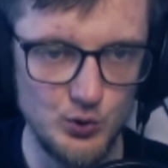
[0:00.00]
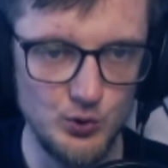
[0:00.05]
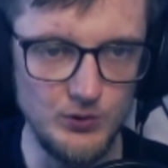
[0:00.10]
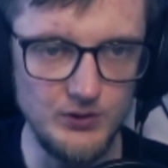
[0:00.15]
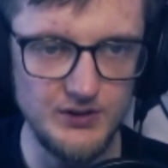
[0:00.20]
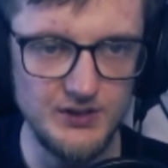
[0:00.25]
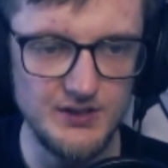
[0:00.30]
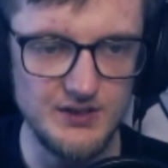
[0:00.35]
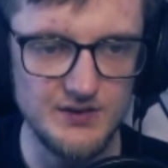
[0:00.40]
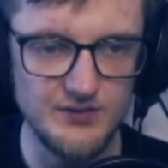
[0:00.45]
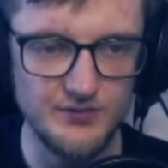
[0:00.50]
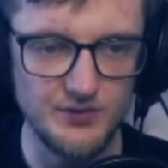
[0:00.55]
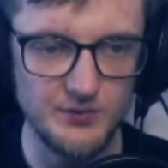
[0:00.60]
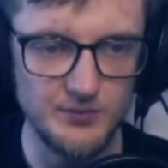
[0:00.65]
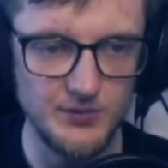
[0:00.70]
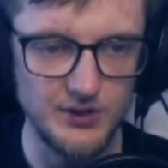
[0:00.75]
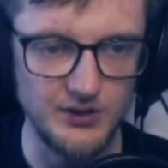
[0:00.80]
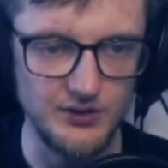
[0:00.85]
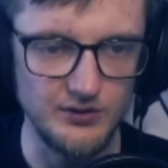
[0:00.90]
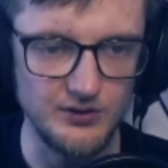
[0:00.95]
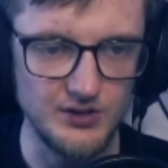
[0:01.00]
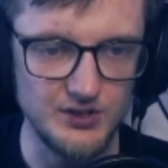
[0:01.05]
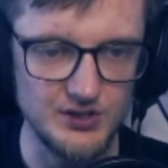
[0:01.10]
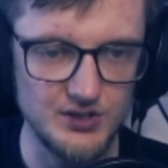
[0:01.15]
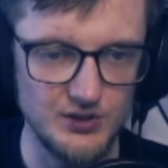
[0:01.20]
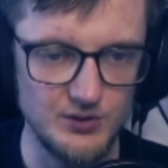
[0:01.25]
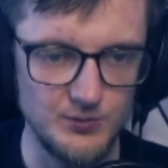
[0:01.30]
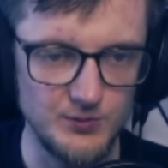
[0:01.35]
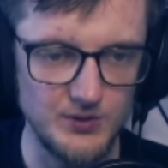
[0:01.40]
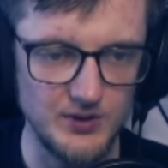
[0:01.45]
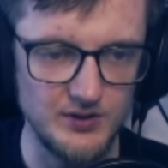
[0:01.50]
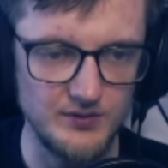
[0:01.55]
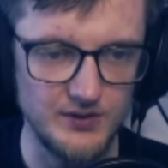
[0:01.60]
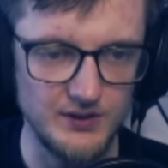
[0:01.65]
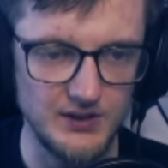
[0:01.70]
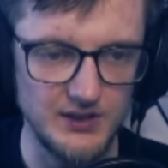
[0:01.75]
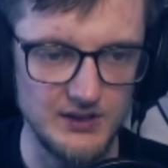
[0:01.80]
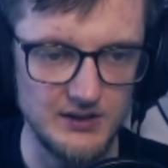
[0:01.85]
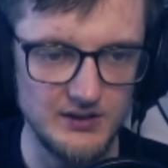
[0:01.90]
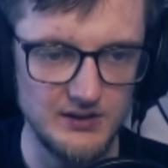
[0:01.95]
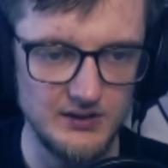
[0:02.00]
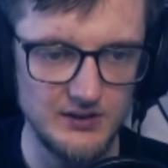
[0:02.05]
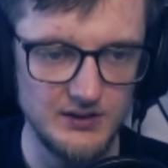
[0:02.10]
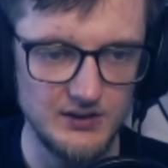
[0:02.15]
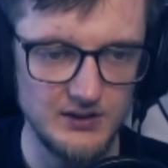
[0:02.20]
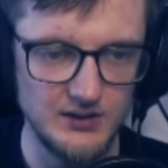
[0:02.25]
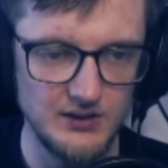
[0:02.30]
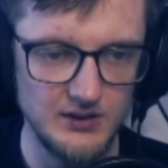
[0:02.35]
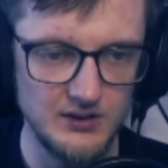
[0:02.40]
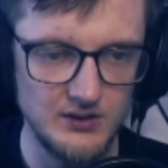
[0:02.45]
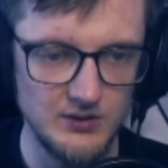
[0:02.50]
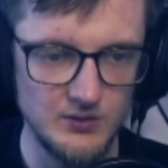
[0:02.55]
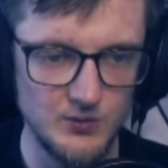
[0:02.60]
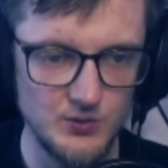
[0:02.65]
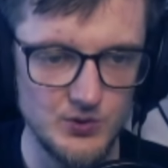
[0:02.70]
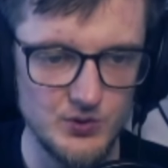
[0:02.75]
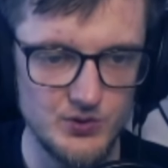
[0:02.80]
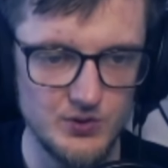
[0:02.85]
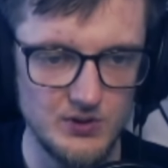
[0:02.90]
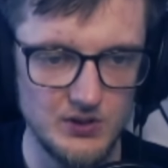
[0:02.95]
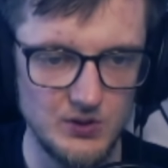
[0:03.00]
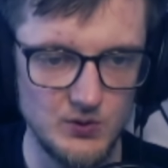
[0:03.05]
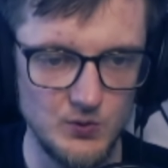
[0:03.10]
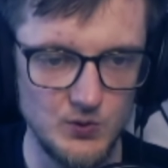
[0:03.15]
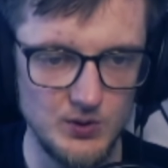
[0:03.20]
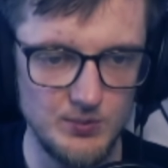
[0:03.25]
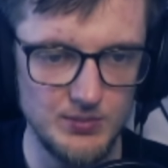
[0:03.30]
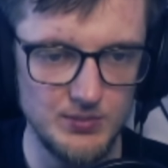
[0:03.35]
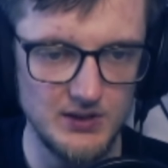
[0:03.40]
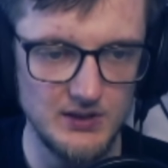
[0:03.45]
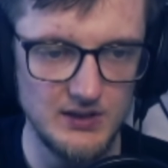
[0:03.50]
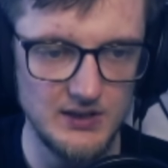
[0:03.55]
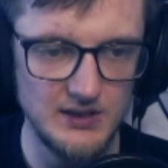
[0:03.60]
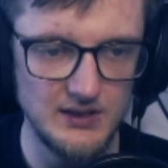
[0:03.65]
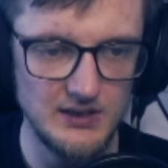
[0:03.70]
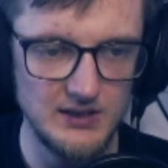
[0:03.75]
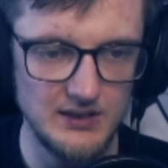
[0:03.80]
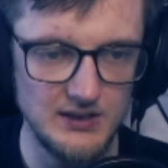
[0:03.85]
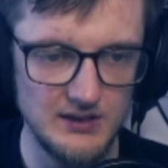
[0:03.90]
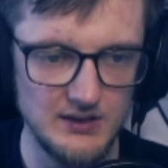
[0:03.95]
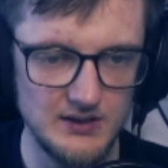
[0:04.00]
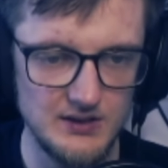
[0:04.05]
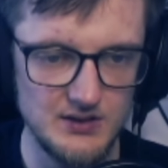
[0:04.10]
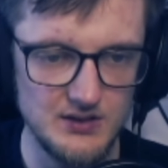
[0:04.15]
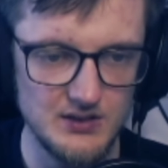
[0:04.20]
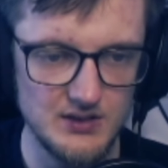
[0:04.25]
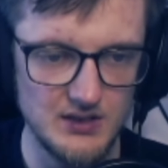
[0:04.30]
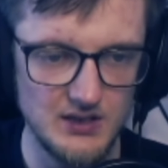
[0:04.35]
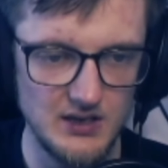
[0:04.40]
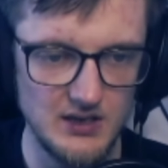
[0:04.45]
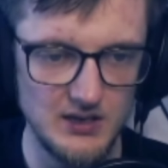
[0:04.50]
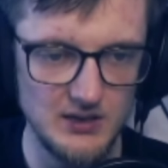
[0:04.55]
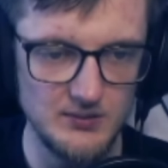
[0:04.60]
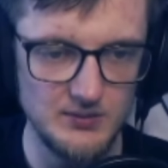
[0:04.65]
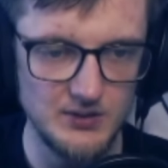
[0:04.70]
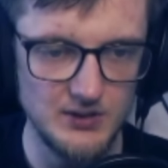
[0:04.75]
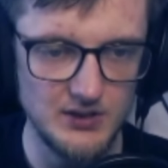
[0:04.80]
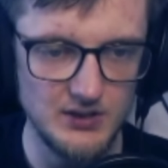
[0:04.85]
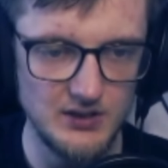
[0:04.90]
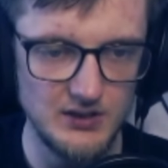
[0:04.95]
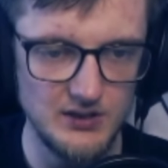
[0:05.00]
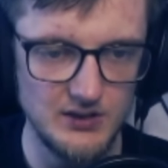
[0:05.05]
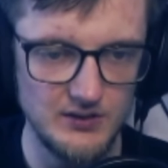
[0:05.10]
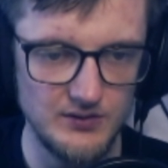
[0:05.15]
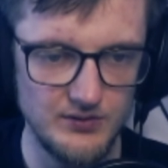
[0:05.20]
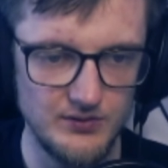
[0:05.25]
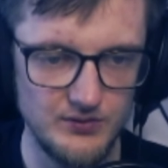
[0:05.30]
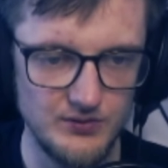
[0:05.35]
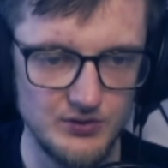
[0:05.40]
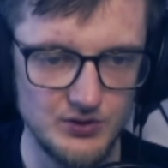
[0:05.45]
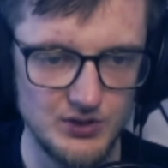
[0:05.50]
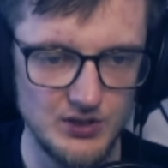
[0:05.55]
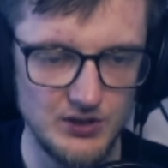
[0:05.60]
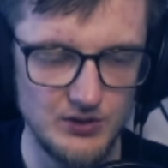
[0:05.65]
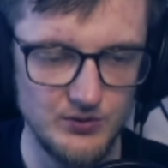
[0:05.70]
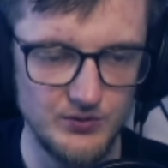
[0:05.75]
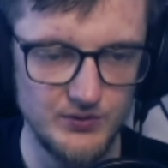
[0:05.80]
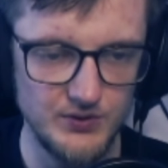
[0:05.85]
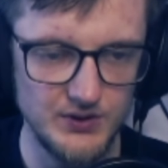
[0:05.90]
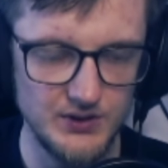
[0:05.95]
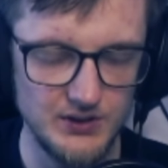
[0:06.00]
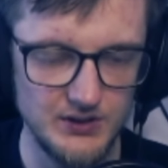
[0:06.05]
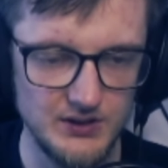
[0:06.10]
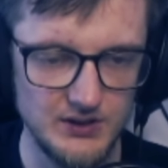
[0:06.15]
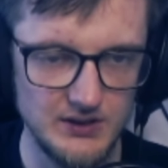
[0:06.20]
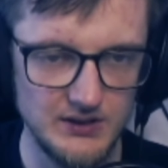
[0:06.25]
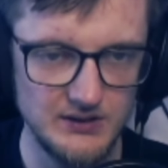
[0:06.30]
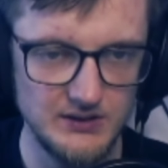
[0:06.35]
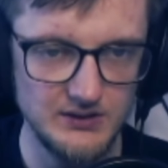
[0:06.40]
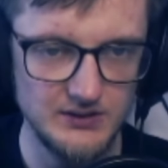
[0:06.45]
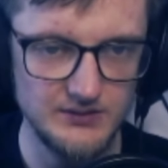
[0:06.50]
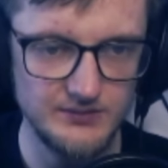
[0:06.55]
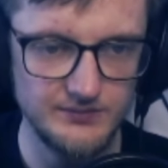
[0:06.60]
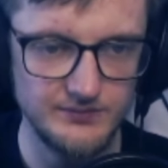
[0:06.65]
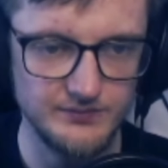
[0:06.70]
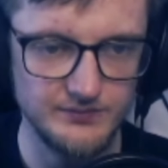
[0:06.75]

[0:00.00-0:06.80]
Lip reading: Cultist from Ionia Shadowblade Fanatic. Once you equipped an ally this game, create a Shadowfiend in hand.